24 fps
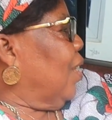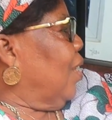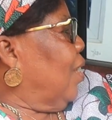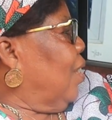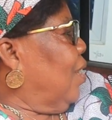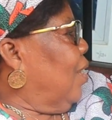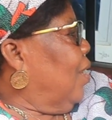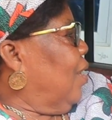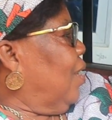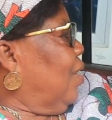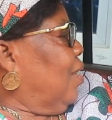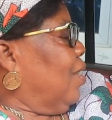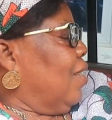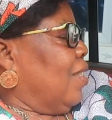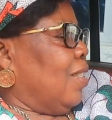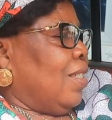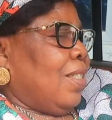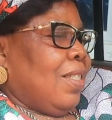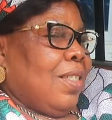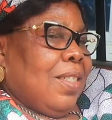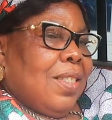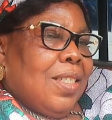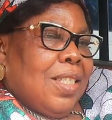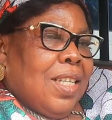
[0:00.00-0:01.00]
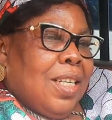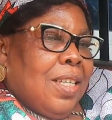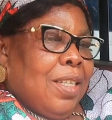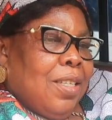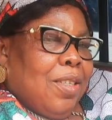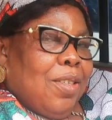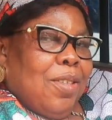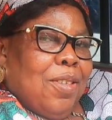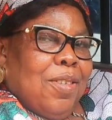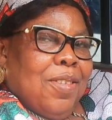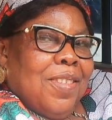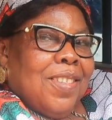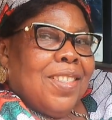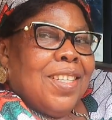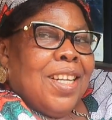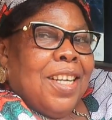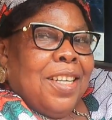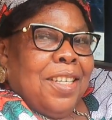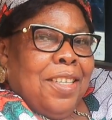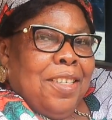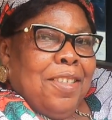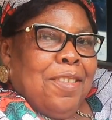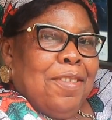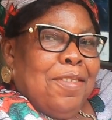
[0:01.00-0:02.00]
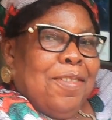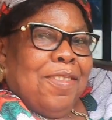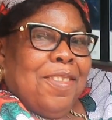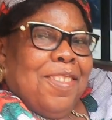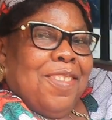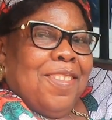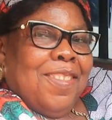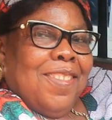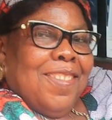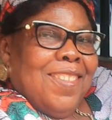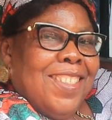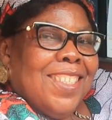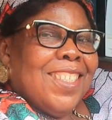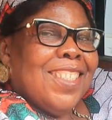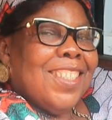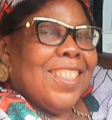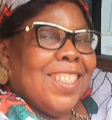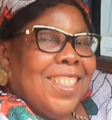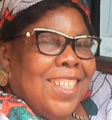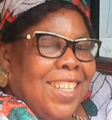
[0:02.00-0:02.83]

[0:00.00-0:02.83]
Okay. Thank you. Thank you. Safe trip.